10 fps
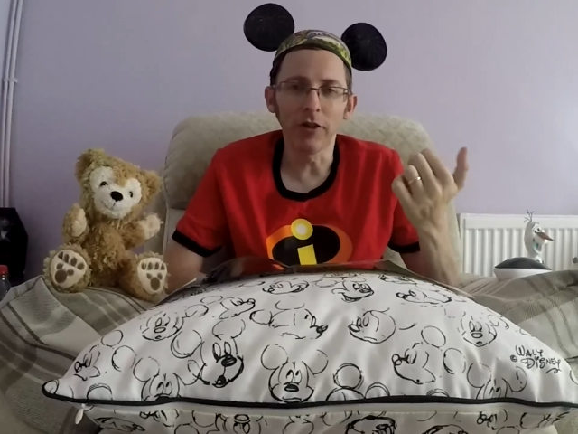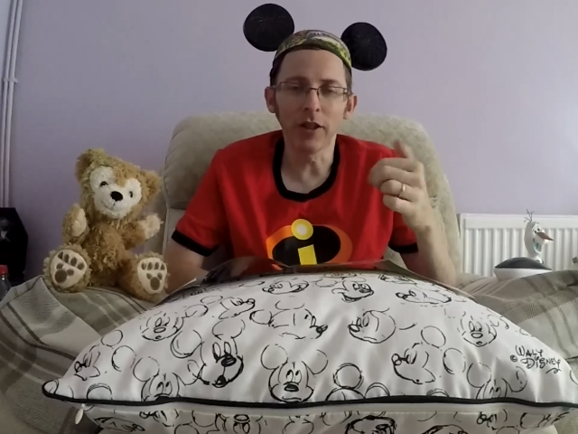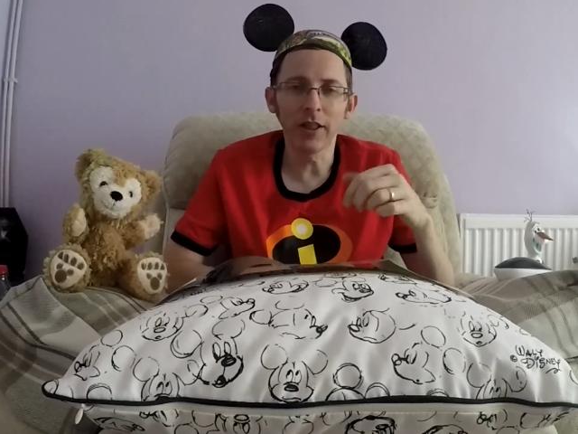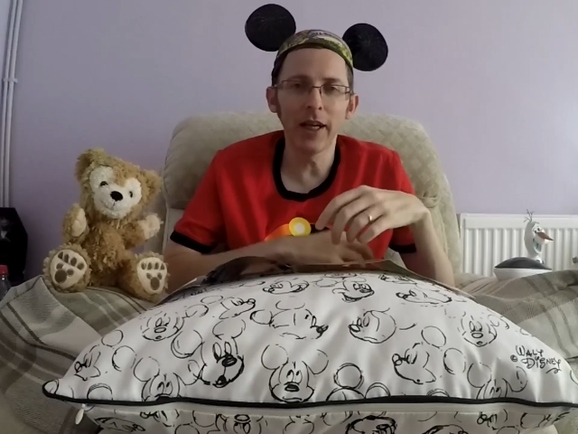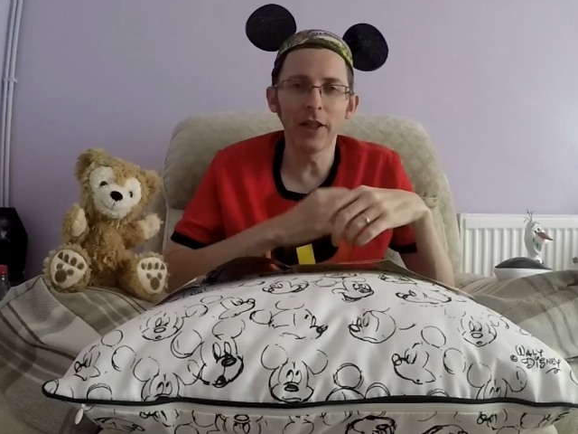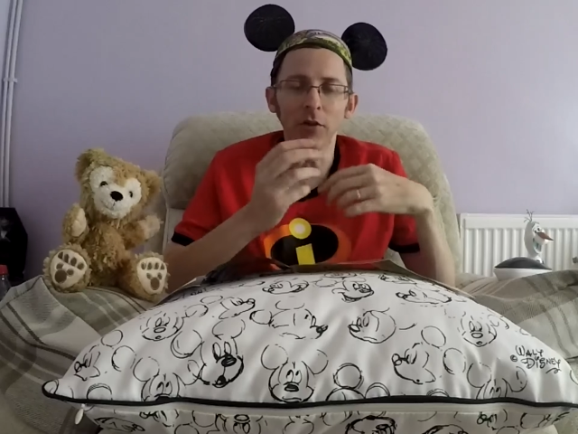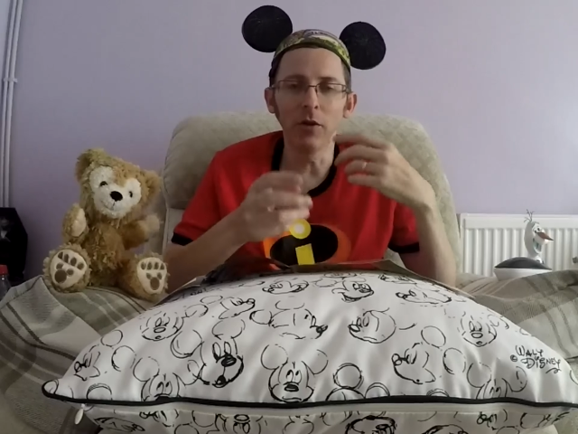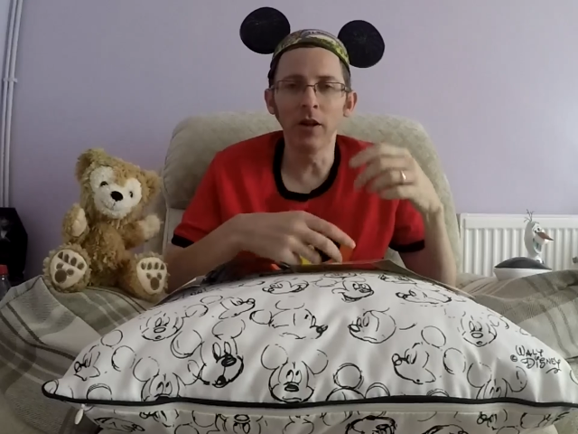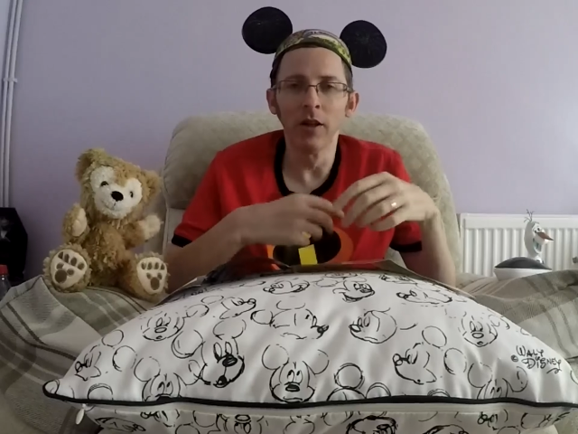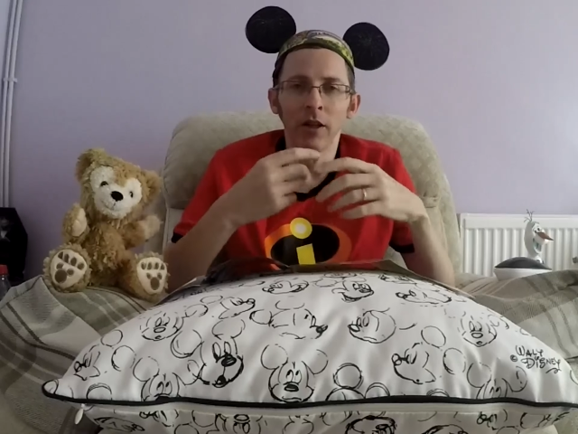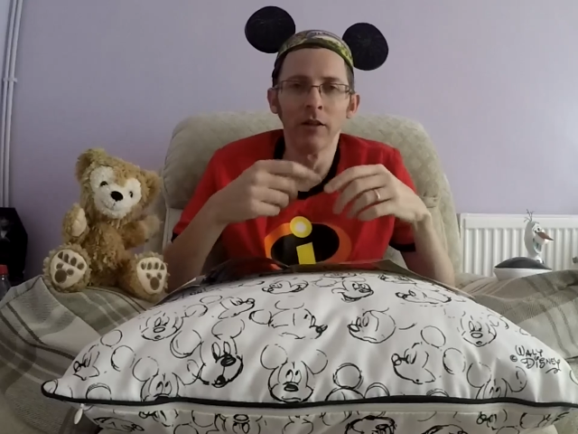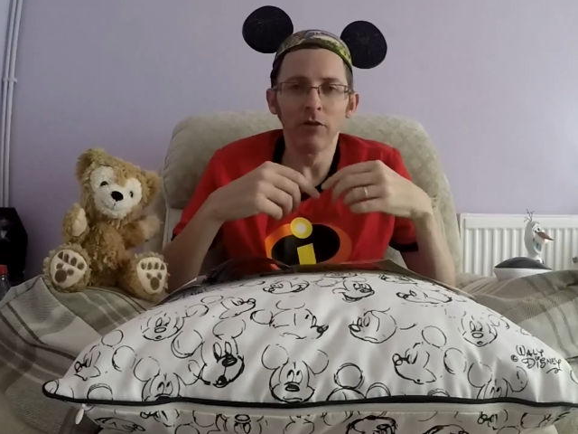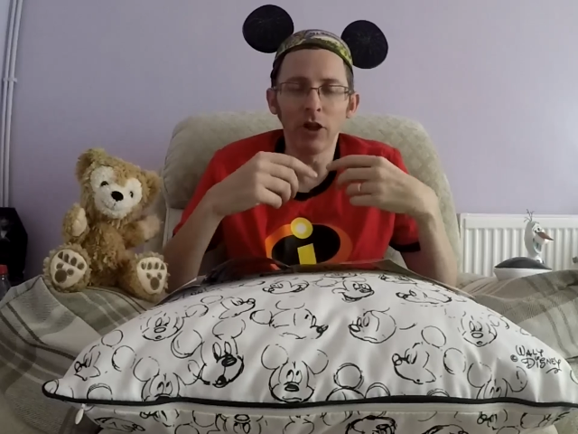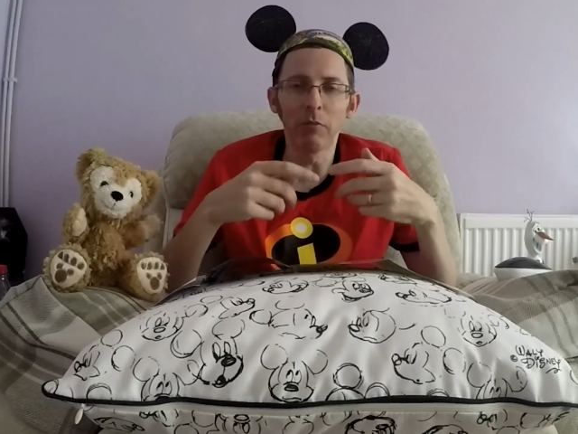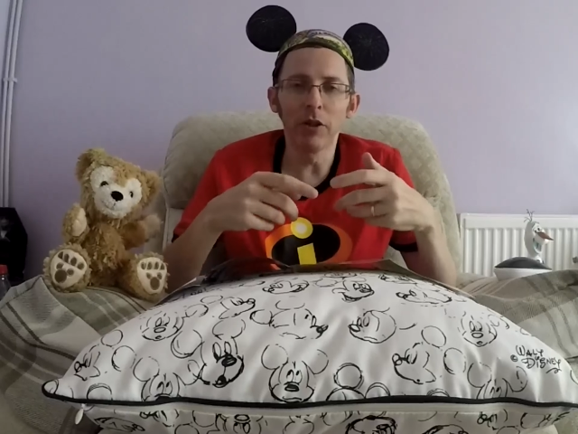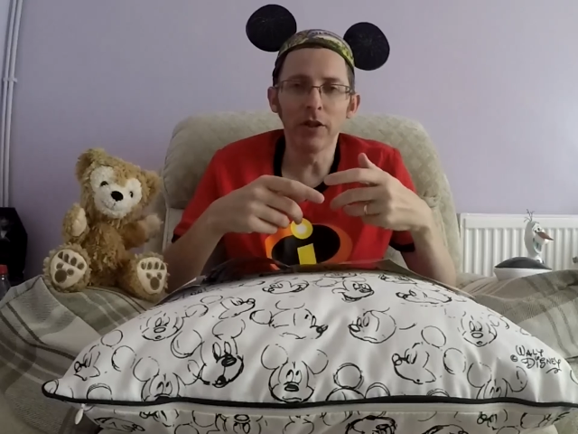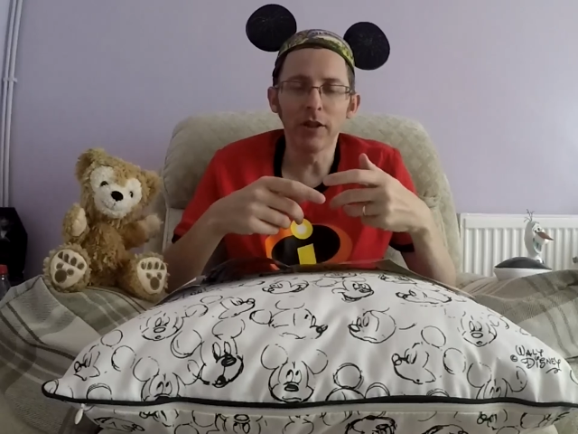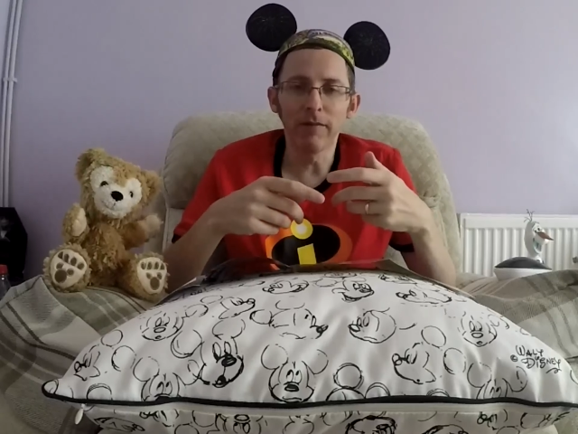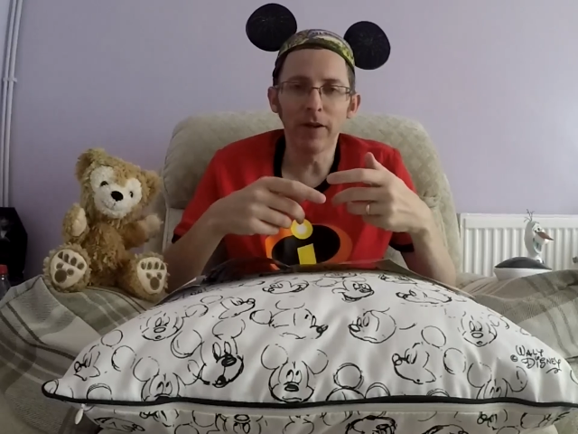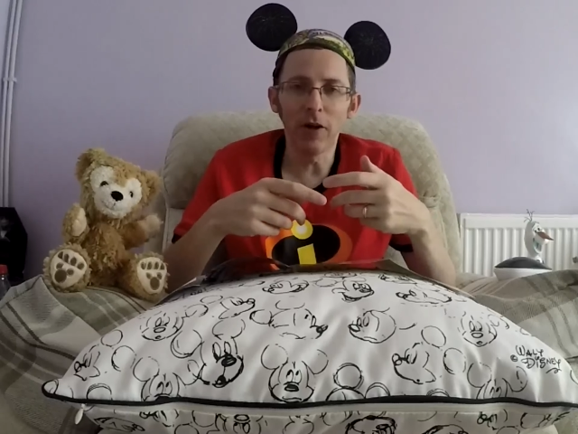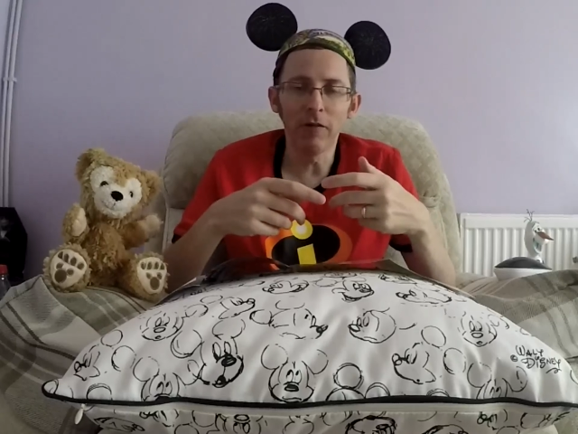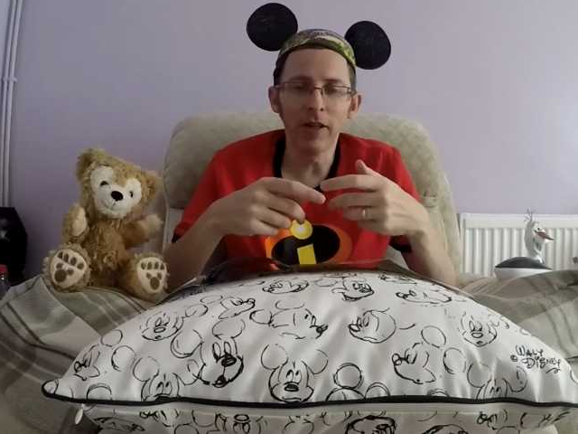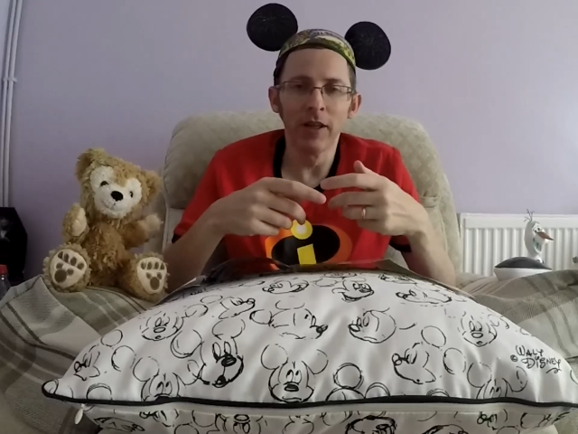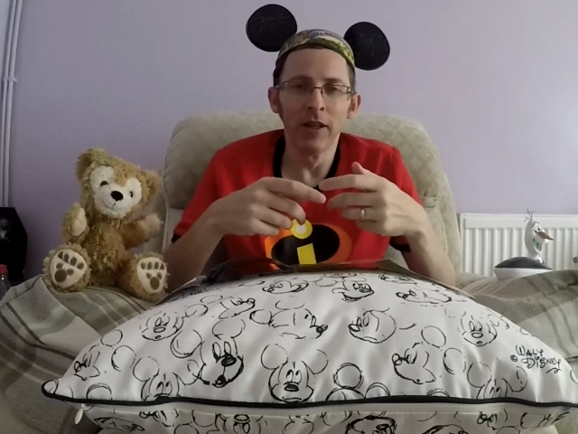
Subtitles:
because they do a jump in the safari.